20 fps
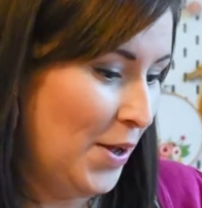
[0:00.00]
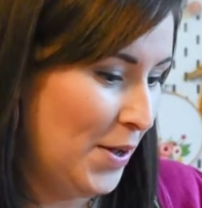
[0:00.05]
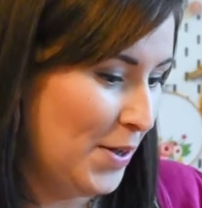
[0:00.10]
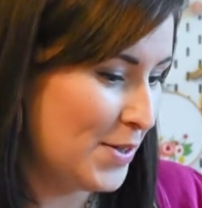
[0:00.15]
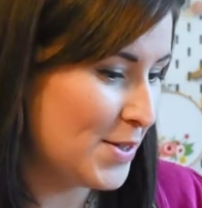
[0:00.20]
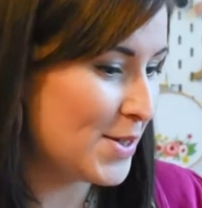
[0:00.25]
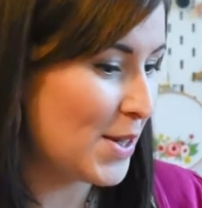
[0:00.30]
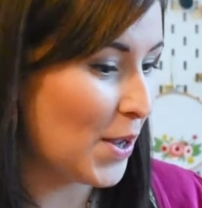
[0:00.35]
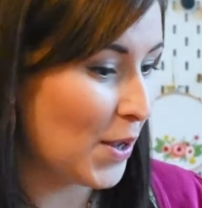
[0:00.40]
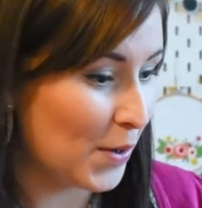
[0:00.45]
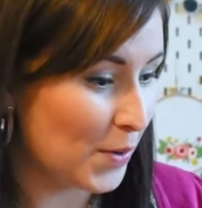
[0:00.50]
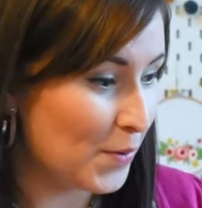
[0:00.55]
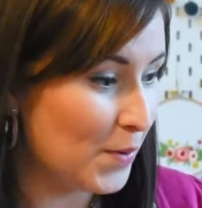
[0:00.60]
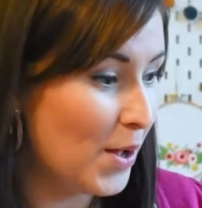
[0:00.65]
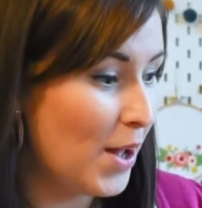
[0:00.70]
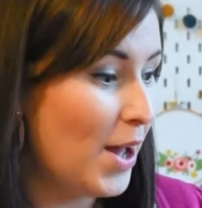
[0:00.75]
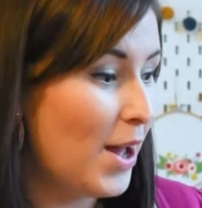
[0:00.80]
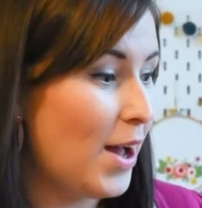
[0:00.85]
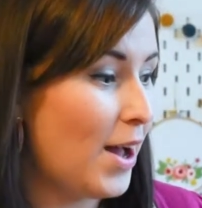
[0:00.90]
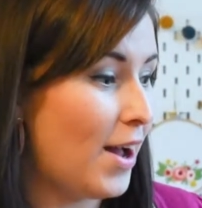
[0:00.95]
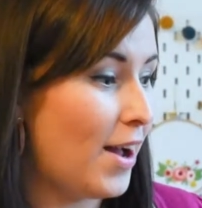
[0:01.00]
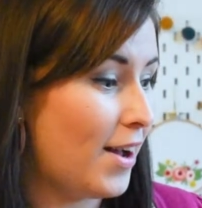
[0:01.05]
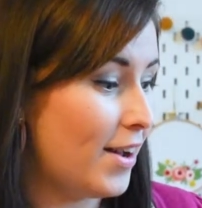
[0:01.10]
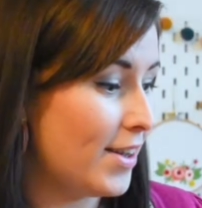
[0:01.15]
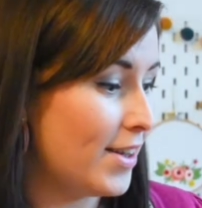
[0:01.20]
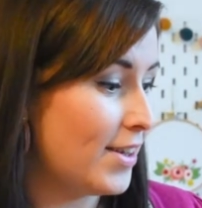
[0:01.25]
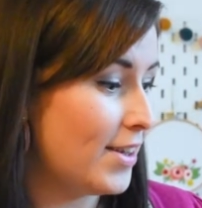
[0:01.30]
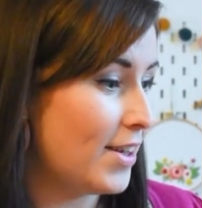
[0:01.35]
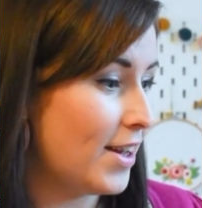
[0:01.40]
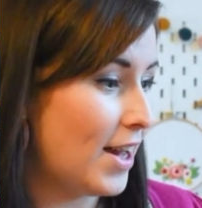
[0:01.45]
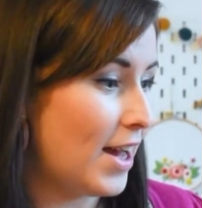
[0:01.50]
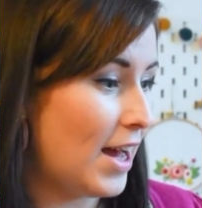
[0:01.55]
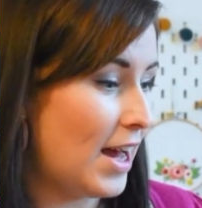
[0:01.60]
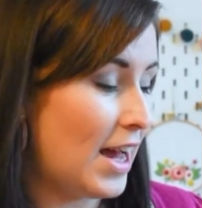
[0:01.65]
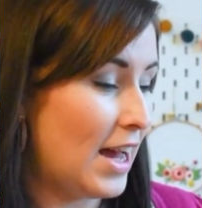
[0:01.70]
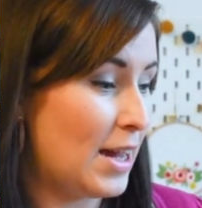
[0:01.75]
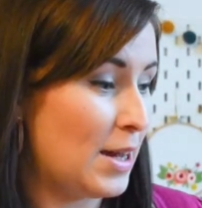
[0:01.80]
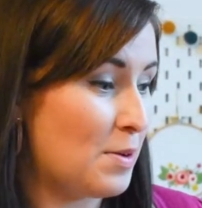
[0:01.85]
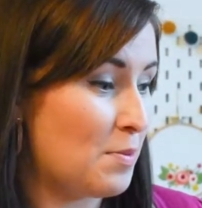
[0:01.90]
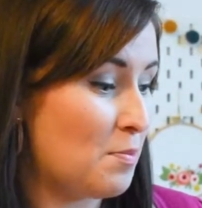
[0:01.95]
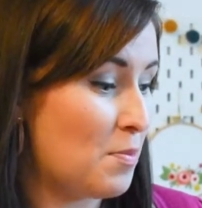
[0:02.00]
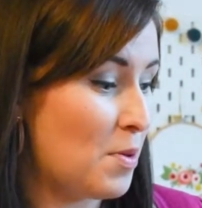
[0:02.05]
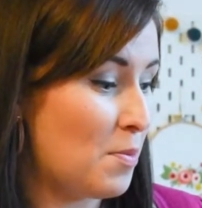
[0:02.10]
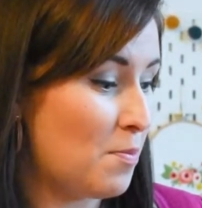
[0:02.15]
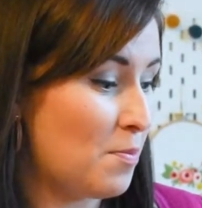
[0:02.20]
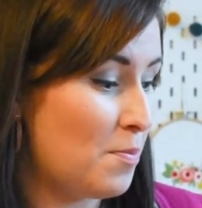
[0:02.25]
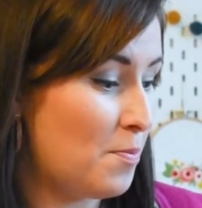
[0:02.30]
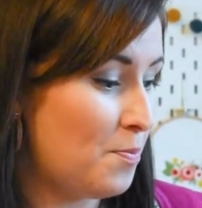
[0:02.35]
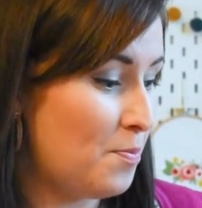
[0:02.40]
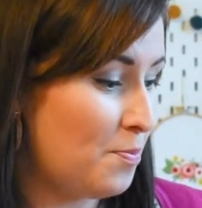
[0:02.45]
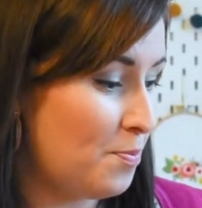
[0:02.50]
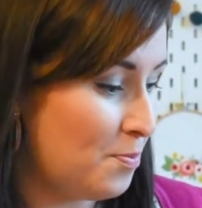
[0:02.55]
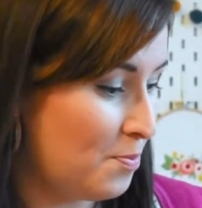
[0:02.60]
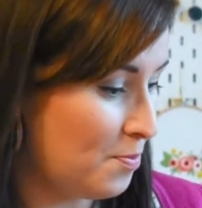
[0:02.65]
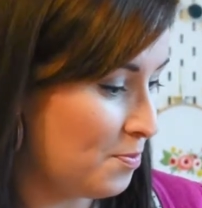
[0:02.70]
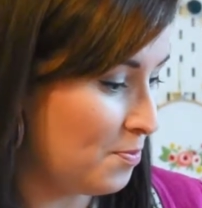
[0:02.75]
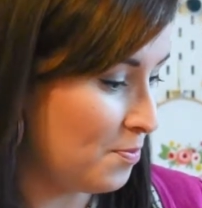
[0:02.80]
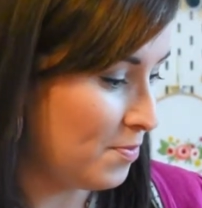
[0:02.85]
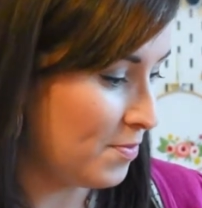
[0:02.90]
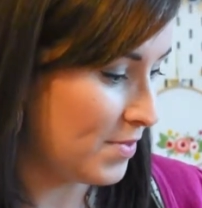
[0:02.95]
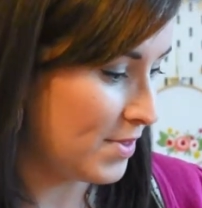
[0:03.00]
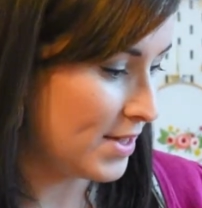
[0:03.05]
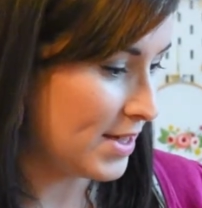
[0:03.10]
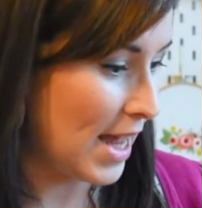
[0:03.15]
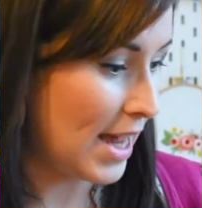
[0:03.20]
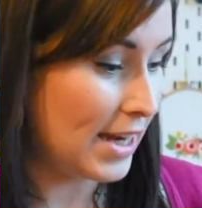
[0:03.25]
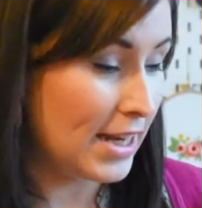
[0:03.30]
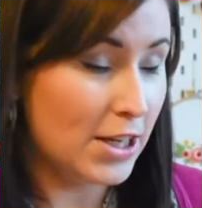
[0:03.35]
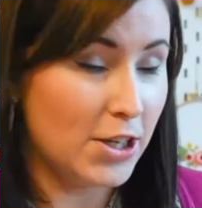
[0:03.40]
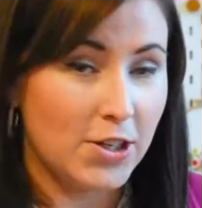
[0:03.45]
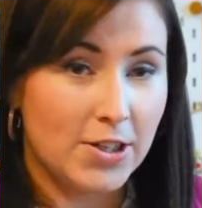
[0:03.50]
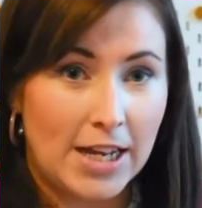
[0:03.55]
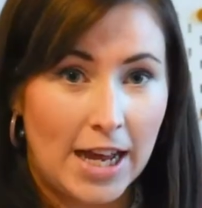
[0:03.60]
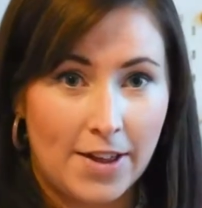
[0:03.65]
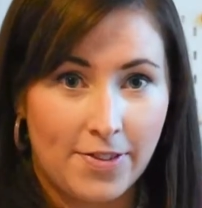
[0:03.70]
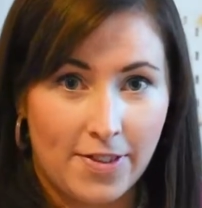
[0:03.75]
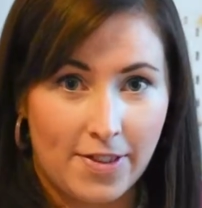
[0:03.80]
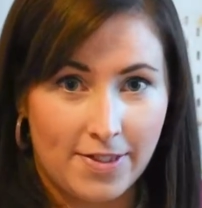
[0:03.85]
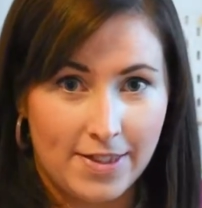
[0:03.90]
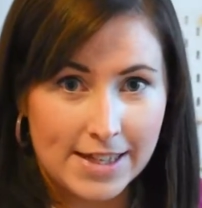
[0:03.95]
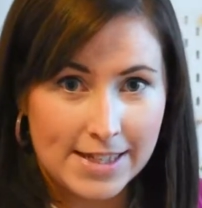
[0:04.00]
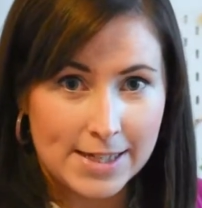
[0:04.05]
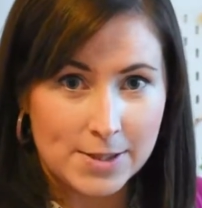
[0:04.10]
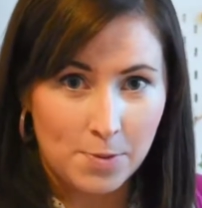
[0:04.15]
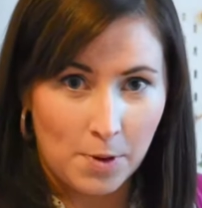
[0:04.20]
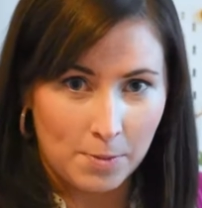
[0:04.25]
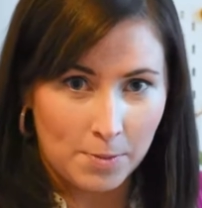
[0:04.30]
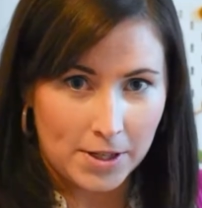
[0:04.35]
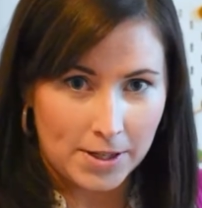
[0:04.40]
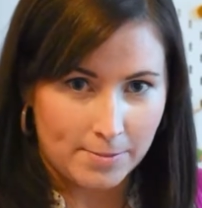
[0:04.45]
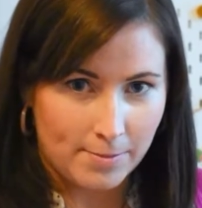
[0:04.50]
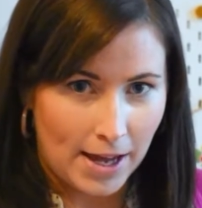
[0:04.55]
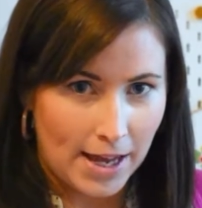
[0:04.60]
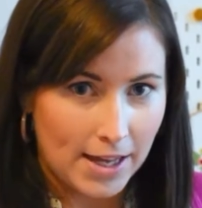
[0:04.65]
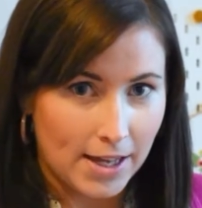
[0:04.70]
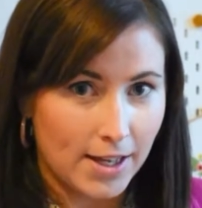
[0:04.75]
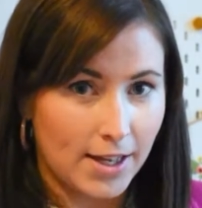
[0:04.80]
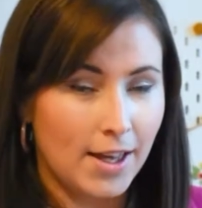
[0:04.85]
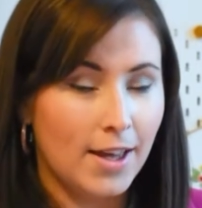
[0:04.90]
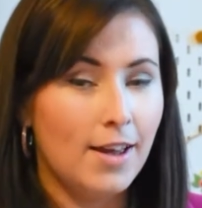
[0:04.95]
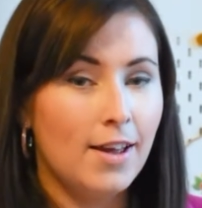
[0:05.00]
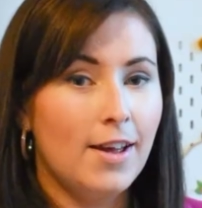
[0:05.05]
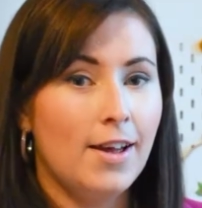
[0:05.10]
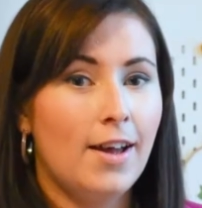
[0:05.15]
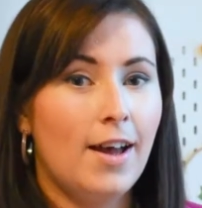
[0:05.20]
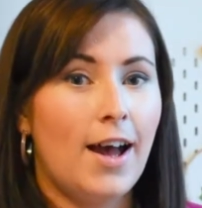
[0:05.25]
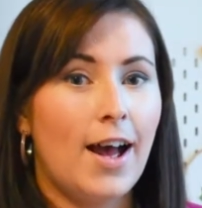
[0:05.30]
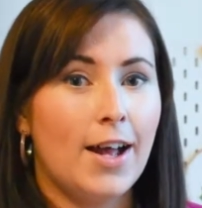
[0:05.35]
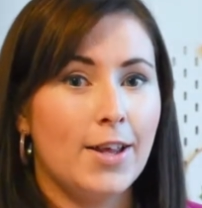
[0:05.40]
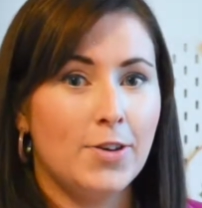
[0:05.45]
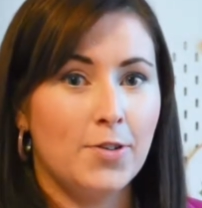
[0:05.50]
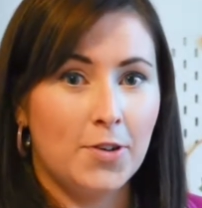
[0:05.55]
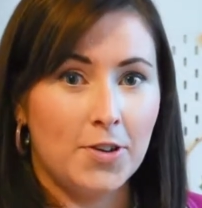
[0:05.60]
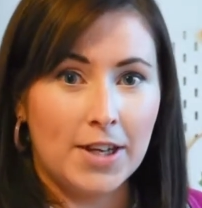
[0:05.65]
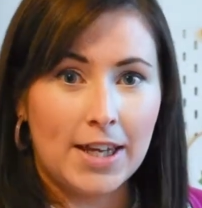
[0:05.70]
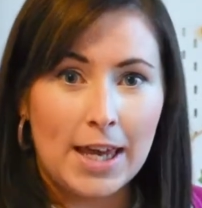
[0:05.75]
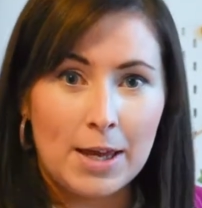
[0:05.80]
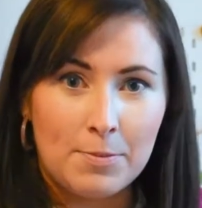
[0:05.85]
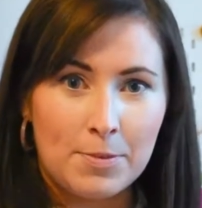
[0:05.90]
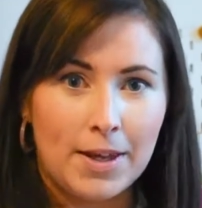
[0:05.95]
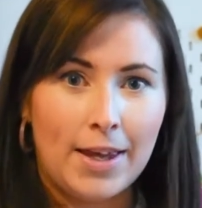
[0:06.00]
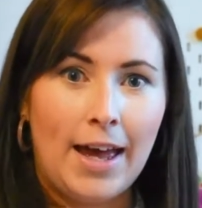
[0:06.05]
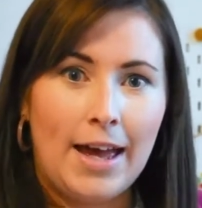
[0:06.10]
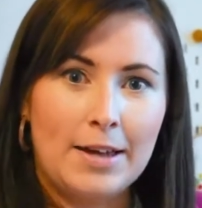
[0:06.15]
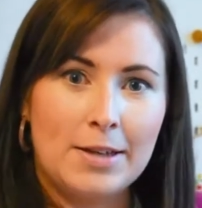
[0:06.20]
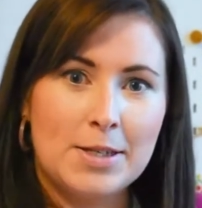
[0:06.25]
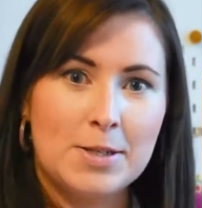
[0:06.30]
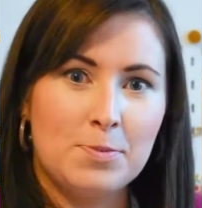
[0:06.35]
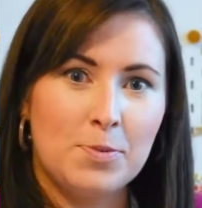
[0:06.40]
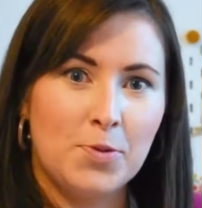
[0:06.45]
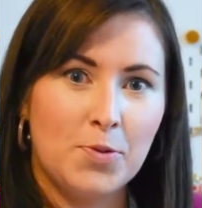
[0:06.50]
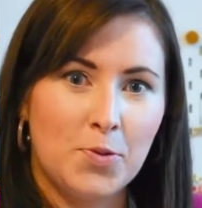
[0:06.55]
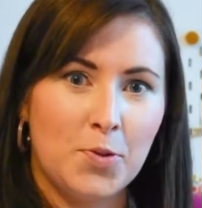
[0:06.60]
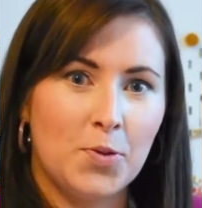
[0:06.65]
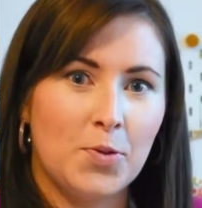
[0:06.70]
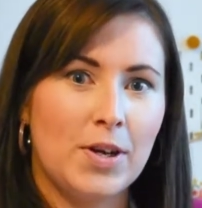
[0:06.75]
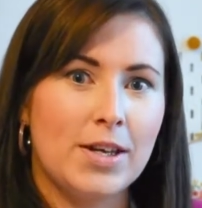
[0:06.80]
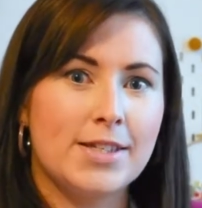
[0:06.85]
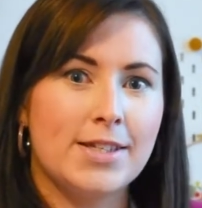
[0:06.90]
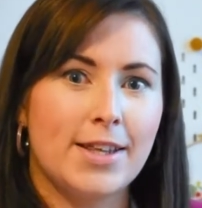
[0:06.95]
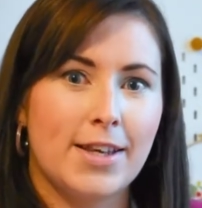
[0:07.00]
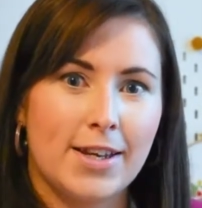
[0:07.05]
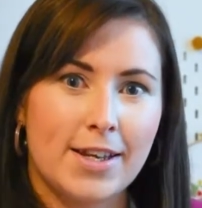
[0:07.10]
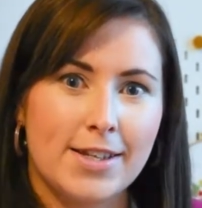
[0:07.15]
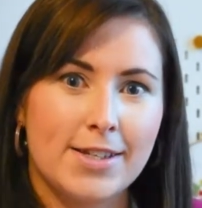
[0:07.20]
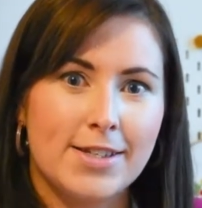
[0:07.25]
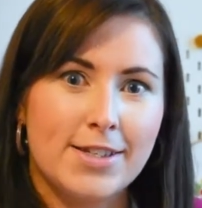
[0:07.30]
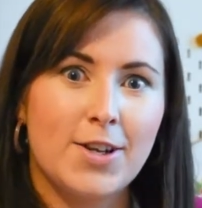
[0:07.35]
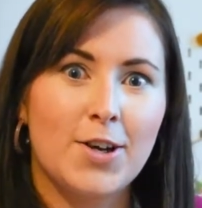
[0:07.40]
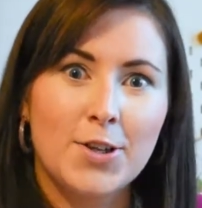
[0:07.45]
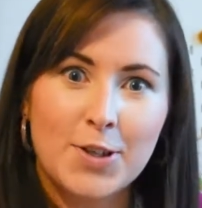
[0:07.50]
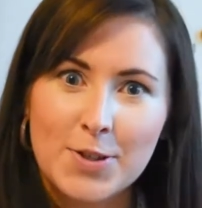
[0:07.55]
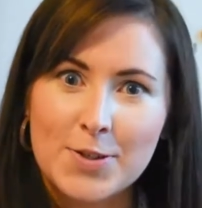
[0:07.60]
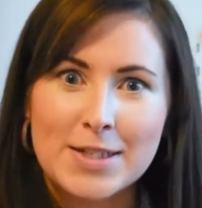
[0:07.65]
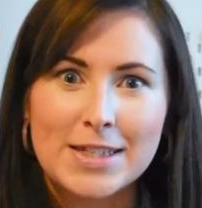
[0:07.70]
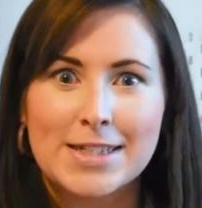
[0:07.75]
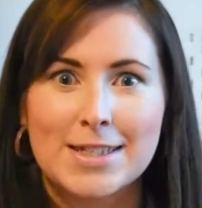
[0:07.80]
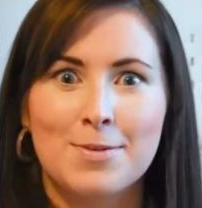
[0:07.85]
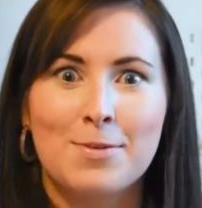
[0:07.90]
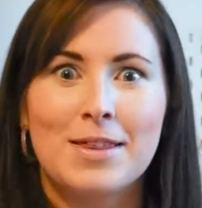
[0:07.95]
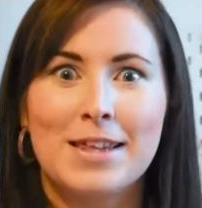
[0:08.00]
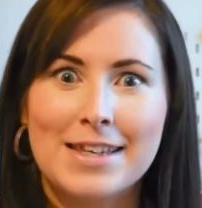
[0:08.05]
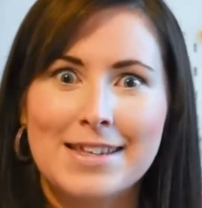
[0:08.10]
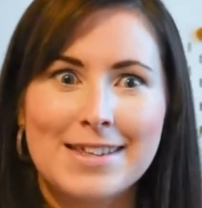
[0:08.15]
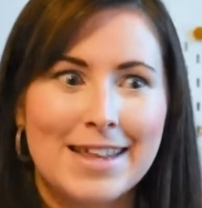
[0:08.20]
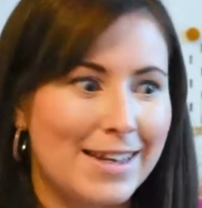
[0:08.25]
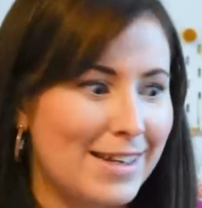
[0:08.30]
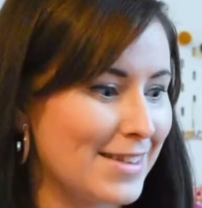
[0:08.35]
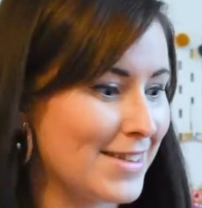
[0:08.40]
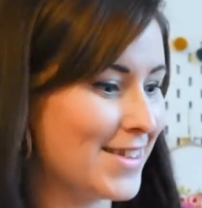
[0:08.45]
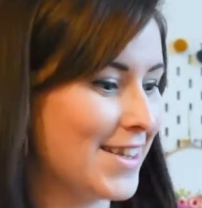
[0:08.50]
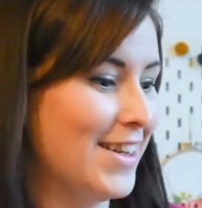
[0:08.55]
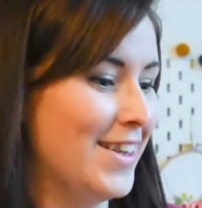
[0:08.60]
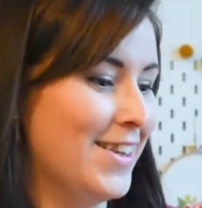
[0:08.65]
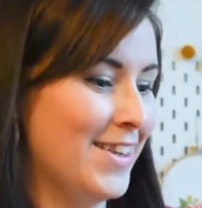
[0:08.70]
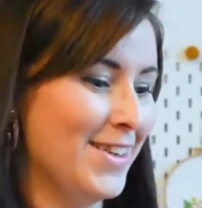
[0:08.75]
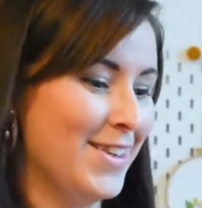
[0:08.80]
So I am telling you now that this is what I'm going to make, and you got to keep me accountable for it so that I can start using some of these things.